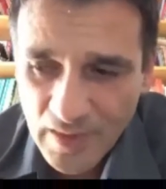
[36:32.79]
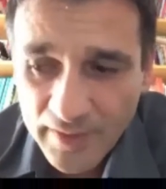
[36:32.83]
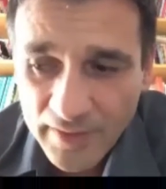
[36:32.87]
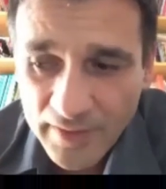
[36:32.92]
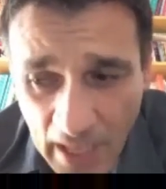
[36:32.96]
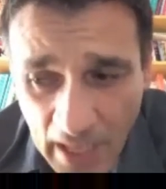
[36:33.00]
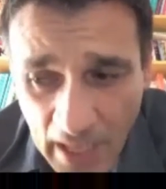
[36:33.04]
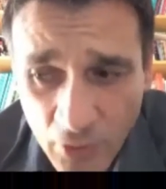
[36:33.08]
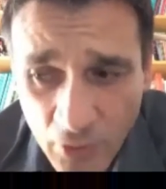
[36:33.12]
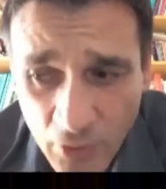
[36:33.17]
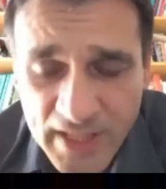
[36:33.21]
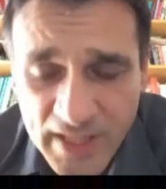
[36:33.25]

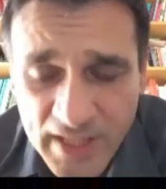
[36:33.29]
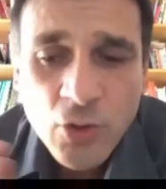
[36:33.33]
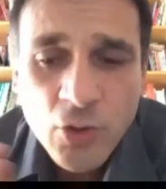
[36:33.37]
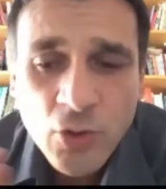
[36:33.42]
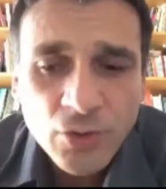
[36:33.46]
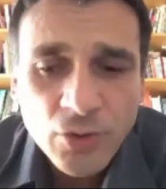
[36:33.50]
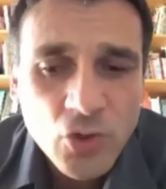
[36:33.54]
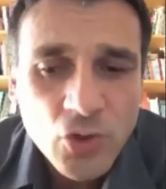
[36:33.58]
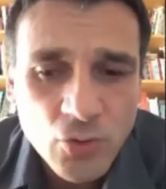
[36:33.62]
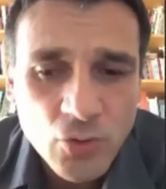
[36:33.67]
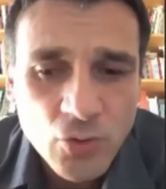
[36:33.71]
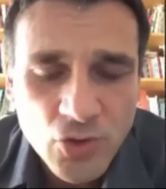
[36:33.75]
Now he
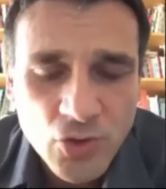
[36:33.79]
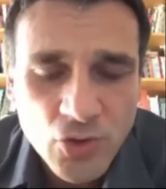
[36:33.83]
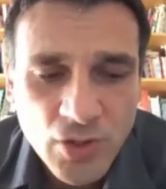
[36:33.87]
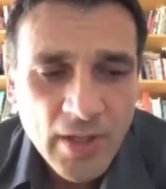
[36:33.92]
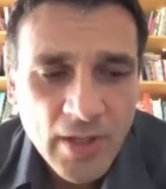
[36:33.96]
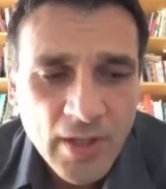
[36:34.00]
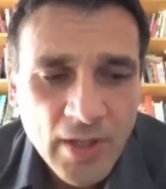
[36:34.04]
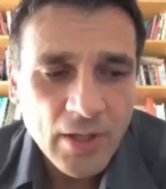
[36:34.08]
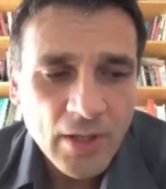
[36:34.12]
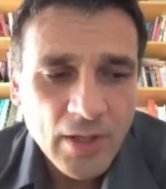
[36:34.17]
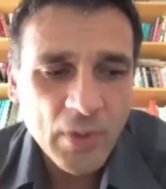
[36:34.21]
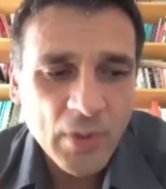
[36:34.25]
could
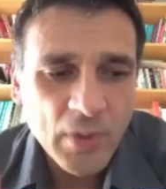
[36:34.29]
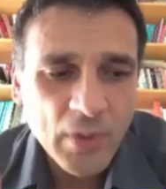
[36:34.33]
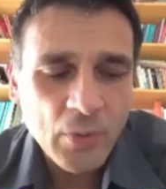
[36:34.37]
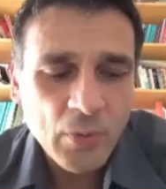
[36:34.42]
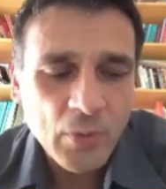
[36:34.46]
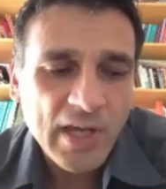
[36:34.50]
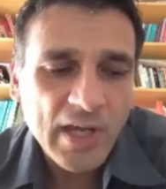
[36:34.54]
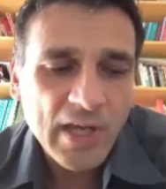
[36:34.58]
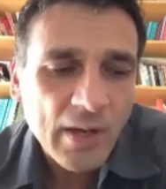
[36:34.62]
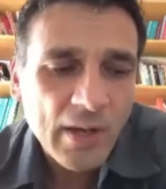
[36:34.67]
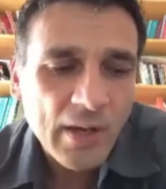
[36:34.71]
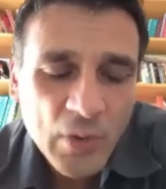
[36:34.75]
choose.
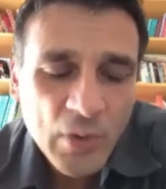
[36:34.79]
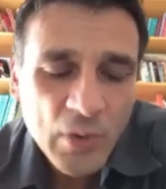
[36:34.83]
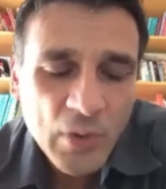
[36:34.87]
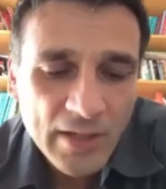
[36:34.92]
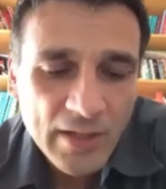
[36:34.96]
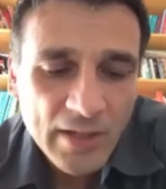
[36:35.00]
We